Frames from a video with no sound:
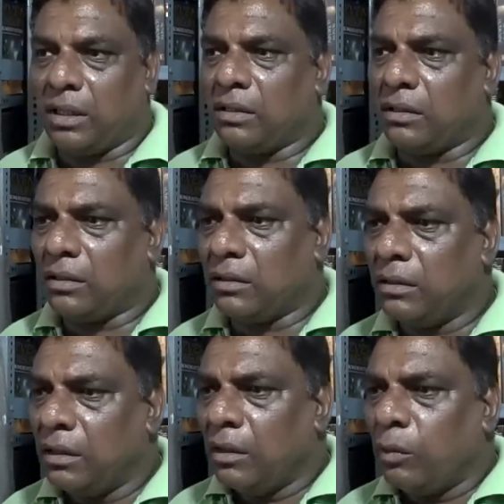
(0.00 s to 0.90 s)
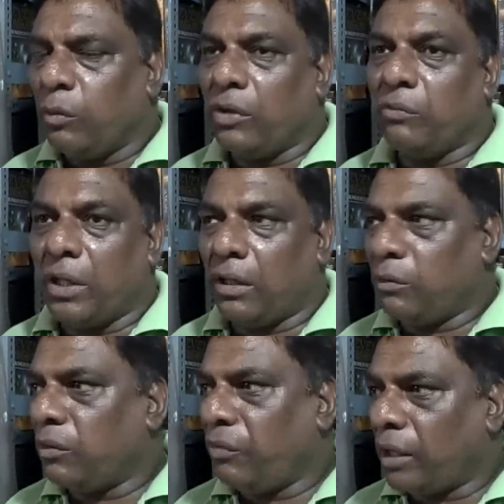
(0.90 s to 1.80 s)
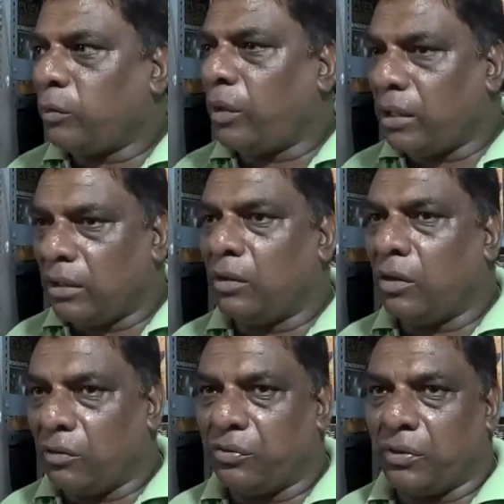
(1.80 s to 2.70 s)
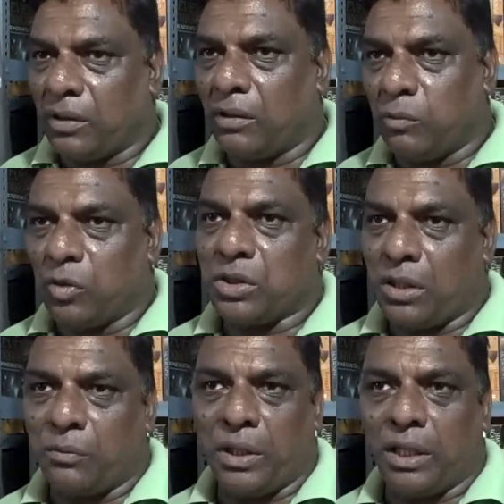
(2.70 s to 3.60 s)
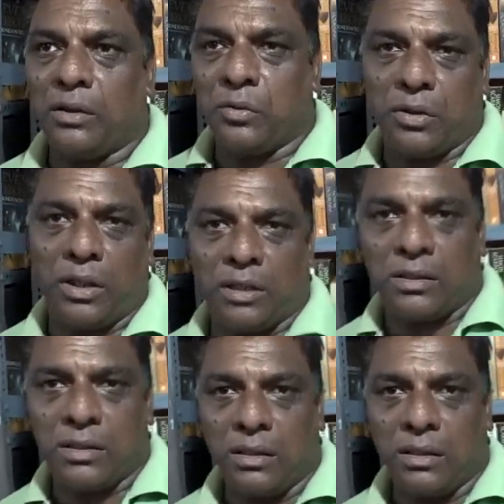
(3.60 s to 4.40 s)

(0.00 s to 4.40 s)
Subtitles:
And we've had quite a lot of books coming in through the years.